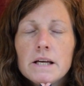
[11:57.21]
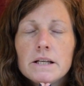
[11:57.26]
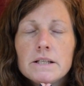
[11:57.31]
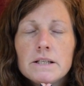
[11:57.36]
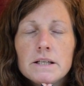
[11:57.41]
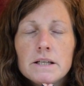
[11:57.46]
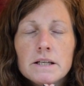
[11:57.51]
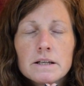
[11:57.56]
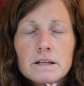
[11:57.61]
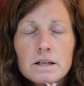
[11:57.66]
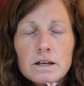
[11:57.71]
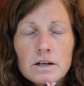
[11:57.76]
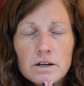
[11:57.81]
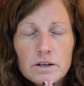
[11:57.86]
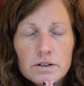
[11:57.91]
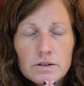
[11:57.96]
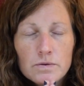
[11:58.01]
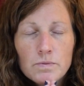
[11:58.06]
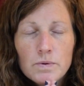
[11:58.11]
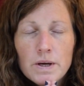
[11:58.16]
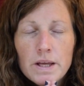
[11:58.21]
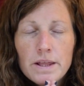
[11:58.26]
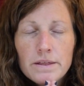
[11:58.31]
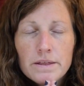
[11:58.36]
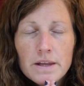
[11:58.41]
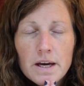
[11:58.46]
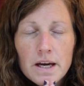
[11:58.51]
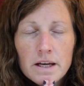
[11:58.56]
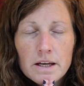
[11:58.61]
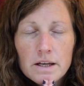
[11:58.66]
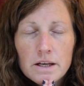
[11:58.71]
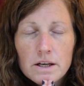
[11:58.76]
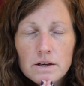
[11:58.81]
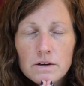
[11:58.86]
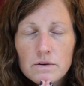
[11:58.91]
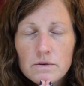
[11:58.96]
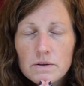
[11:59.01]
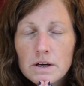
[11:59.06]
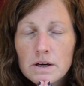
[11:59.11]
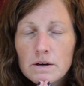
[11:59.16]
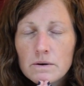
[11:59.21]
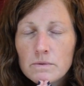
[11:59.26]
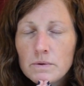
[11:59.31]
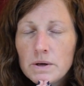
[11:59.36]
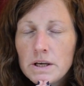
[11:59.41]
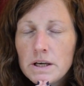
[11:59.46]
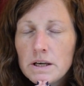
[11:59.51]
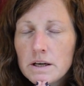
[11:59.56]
Dear God, we thank you that we